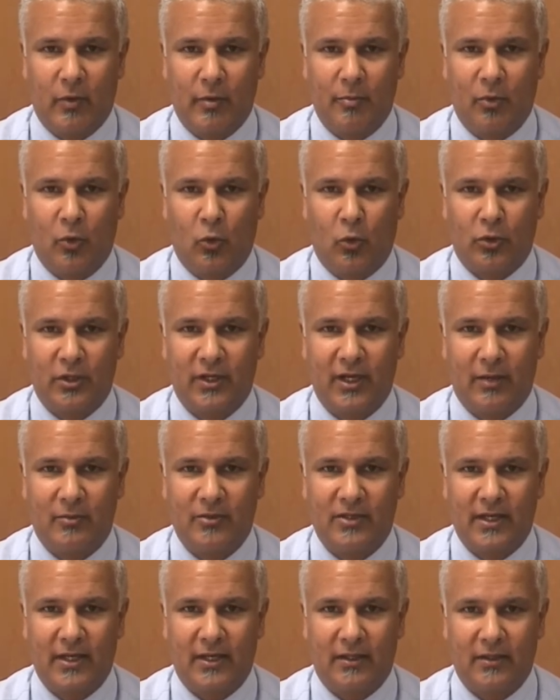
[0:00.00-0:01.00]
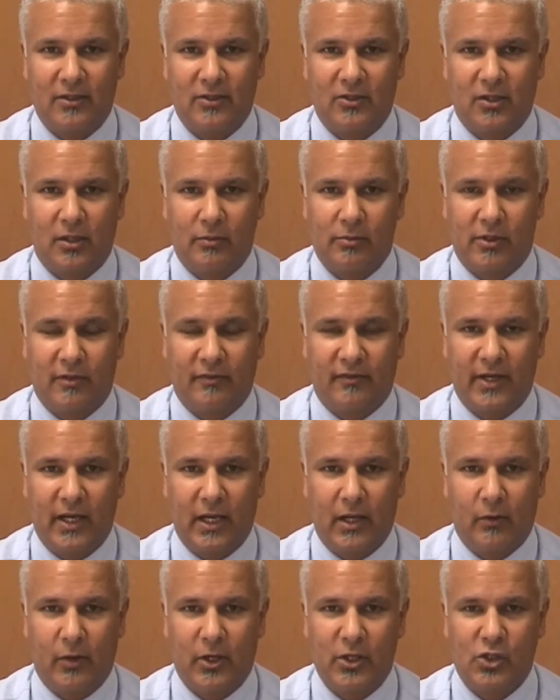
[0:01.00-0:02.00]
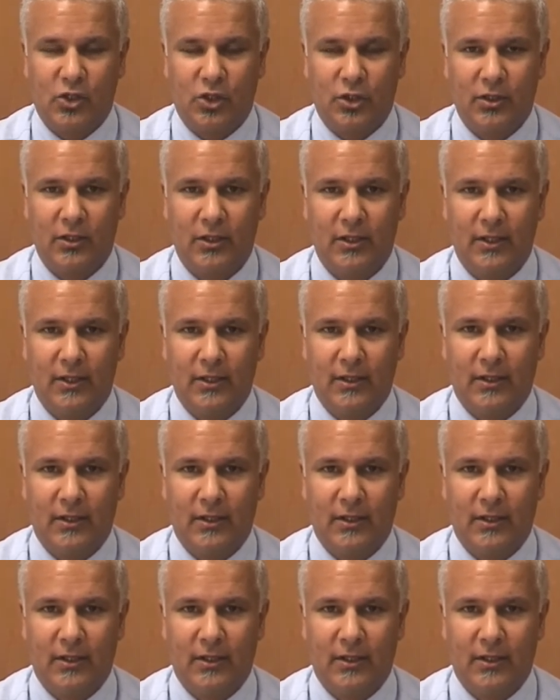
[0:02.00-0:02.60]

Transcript: report comes out in terms of the valuation.